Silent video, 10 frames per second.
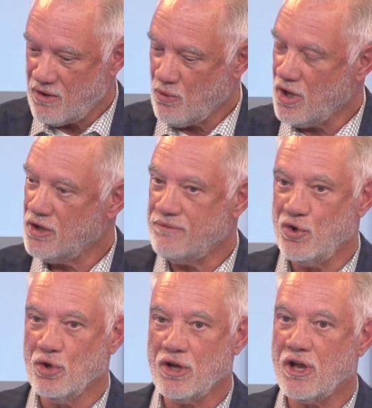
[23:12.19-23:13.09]
Well, if
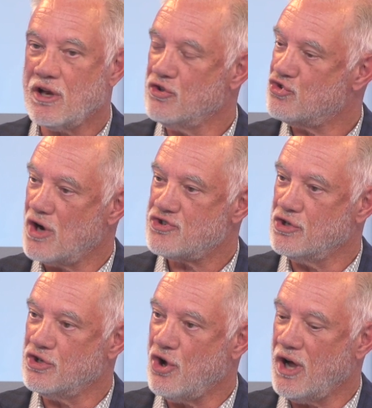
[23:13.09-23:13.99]
you look at
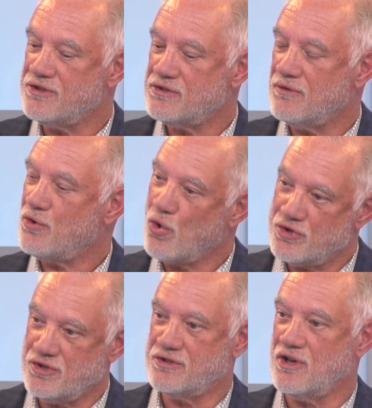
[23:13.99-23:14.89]
construction costs, of
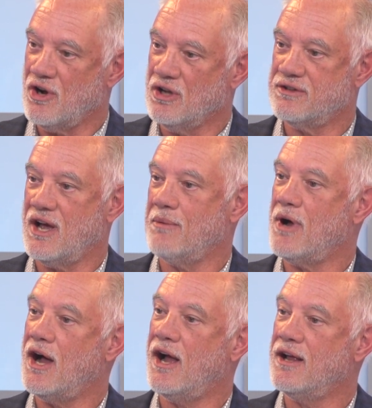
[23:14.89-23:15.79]
course it's an all-time
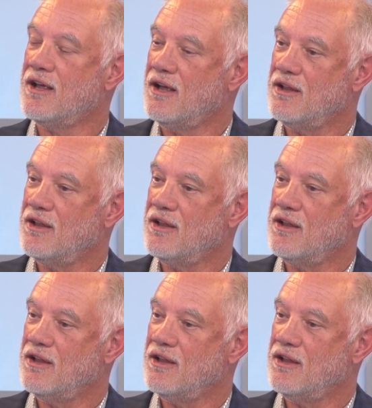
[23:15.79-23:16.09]
high.